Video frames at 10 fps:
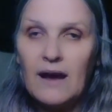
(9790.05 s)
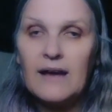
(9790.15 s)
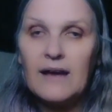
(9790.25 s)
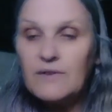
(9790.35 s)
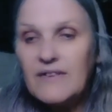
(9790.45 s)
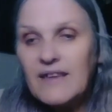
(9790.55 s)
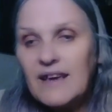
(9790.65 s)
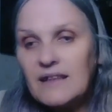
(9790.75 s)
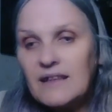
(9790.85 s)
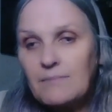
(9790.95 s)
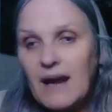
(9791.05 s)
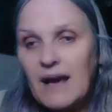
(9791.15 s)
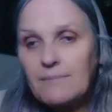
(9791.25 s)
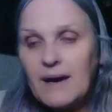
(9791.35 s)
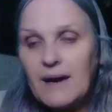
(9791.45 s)
and it would stay in the
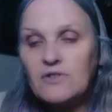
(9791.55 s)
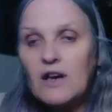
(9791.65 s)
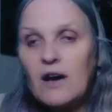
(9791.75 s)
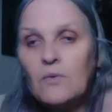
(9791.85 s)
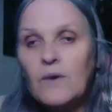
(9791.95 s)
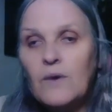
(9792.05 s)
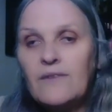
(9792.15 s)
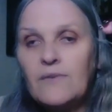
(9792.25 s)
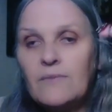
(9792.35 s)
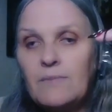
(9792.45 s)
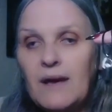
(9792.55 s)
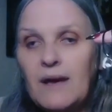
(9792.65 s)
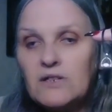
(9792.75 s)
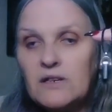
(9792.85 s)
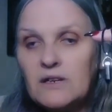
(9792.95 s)
black pouch away from the
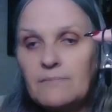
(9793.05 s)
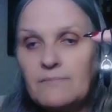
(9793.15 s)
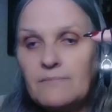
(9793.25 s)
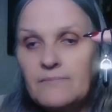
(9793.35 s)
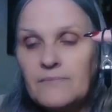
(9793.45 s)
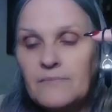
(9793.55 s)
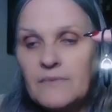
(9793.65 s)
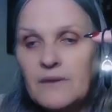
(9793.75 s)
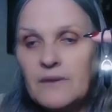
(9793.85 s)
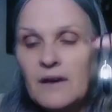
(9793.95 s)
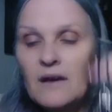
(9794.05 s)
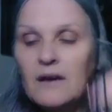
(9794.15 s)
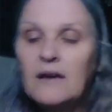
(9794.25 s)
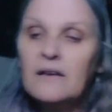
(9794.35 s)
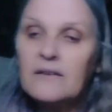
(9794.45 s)
pendulum.
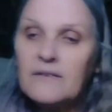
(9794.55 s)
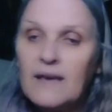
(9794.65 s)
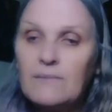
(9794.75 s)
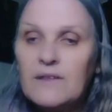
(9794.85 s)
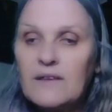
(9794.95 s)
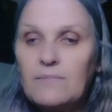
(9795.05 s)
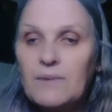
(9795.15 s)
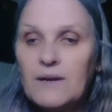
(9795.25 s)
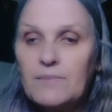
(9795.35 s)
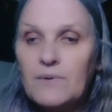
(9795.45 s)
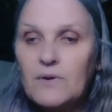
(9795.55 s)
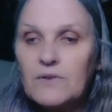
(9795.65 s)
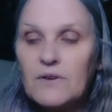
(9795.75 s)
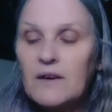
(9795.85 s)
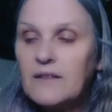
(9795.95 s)
Same with the spirit
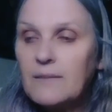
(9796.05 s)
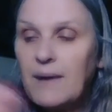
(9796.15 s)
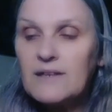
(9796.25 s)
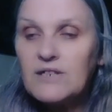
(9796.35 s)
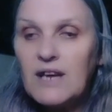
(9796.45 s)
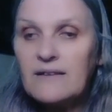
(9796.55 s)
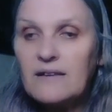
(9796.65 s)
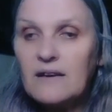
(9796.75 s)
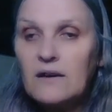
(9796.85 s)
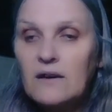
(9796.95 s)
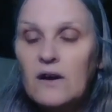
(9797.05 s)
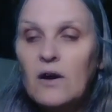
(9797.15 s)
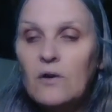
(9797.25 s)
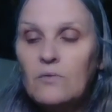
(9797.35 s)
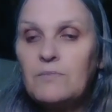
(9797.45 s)
board. The pancetta
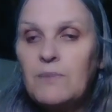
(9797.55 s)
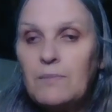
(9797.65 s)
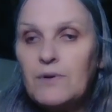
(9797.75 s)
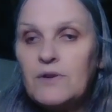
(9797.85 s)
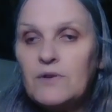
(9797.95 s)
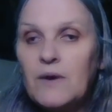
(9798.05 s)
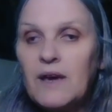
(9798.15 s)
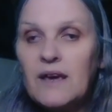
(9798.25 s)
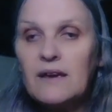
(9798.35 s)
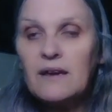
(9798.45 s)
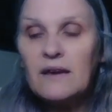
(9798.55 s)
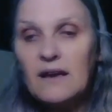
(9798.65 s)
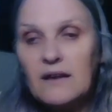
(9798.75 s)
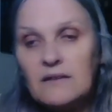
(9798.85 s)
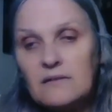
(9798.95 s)
would be put away
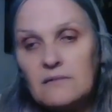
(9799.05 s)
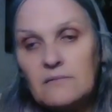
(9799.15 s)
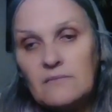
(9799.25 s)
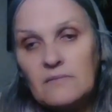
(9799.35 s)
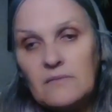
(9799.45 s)
in